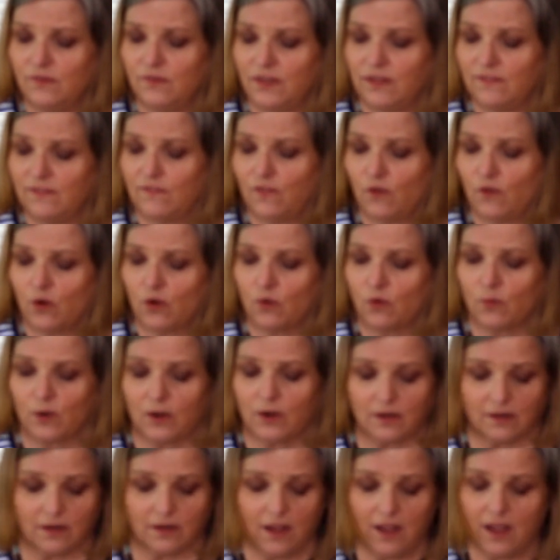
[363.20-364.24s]
moving
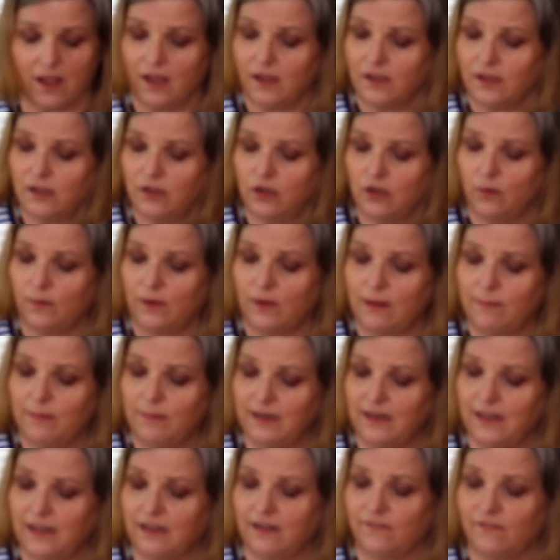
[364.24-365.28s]
forward. You know what I
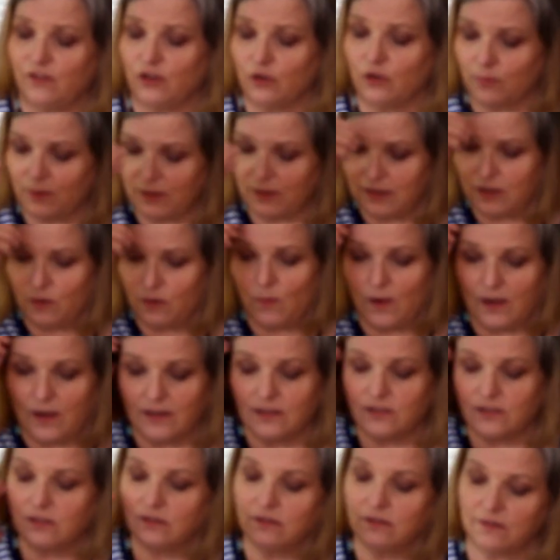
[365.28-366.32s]
mean? Like if you're really
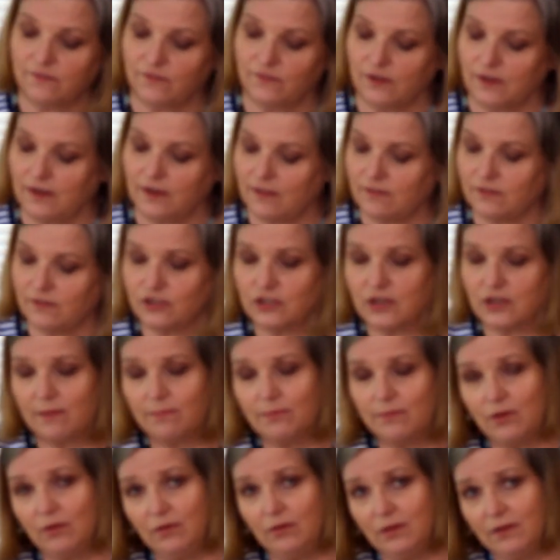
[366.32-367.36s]
wanting to look for another
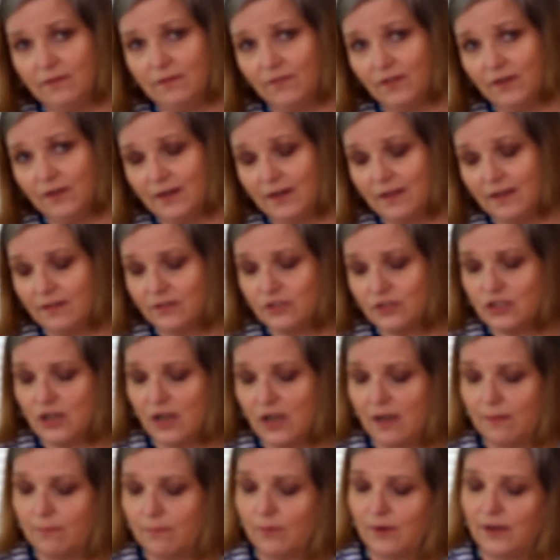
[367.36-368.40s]
job, go look for another
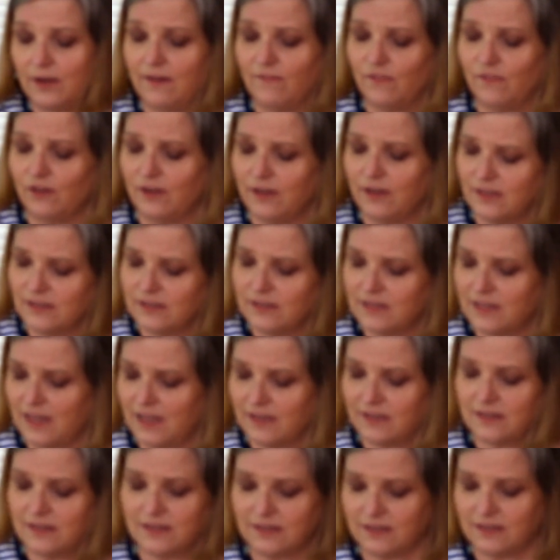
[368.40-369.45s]
job. Whatever it is
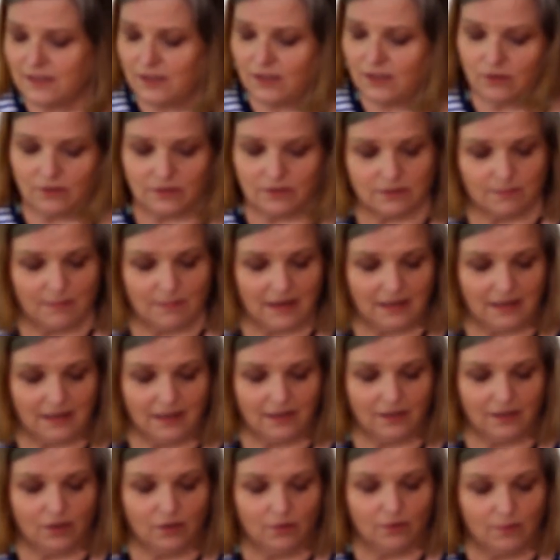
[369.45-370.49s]
that you know is
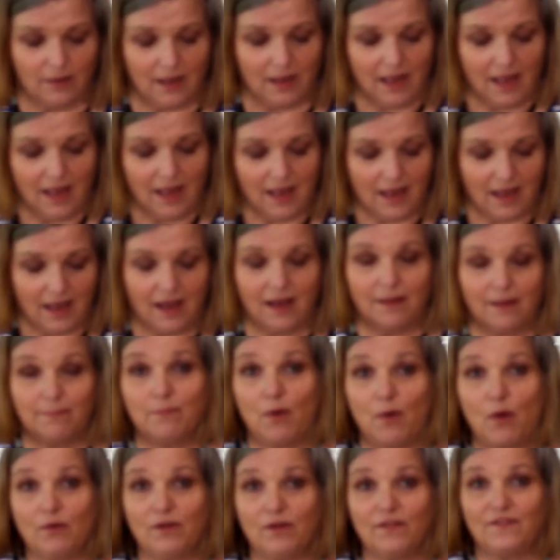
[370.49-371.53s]
making you uh,
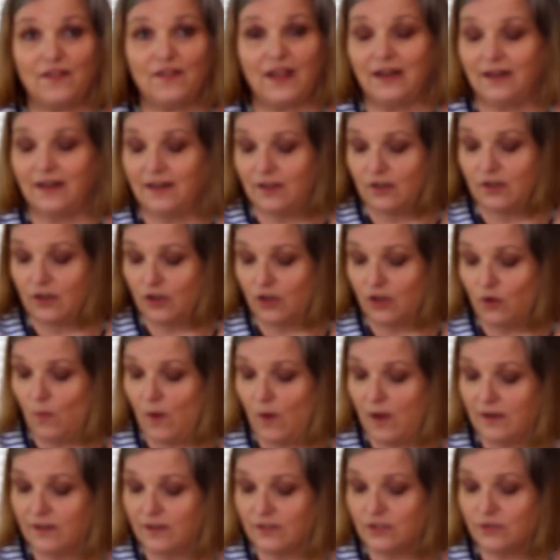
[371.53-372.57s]
motivated, or you
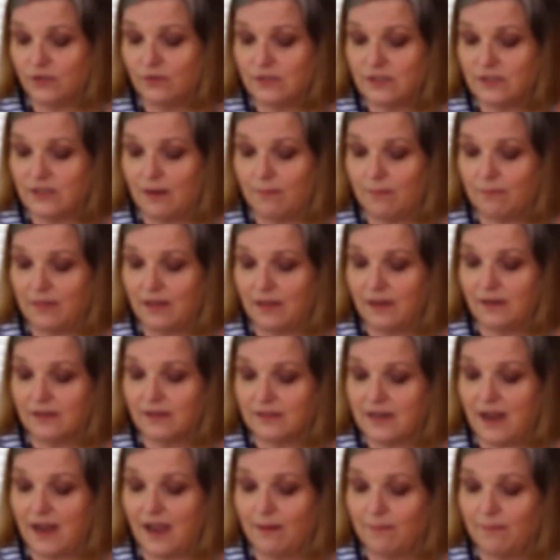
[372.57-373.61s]
want to do something, the
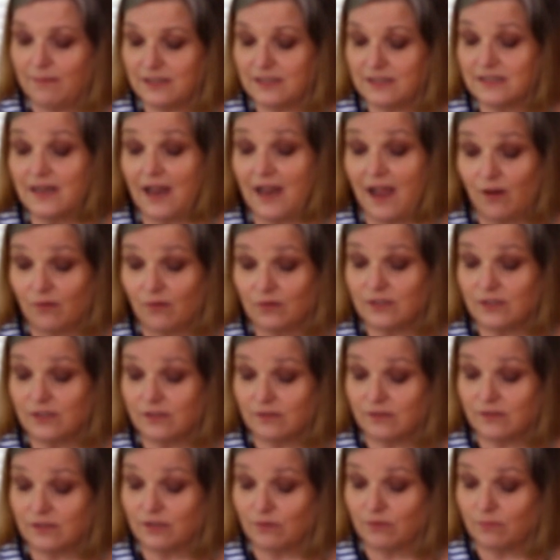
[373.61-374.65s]
time is now
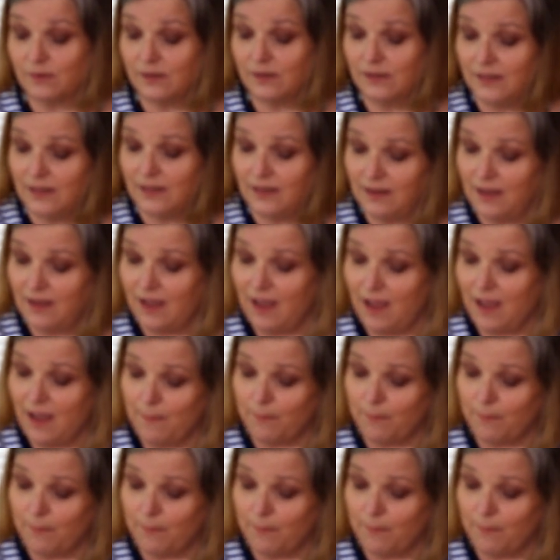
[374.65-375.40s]
to to really